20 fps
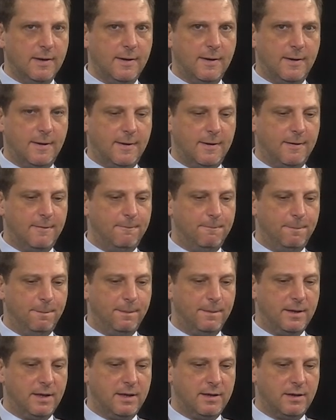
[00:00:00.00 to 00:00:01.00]

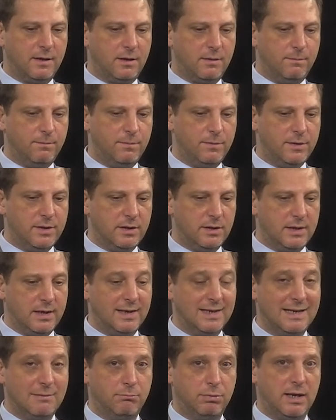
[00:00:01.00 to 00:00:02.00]

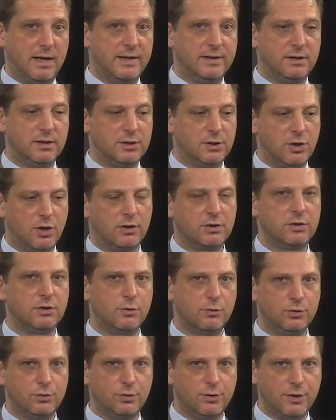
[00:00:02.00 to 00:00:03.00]
Again, blinded, not
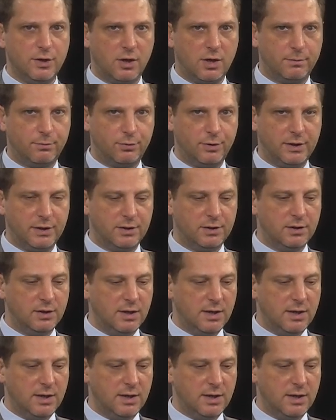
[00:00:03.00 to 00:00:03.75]
known to the operator.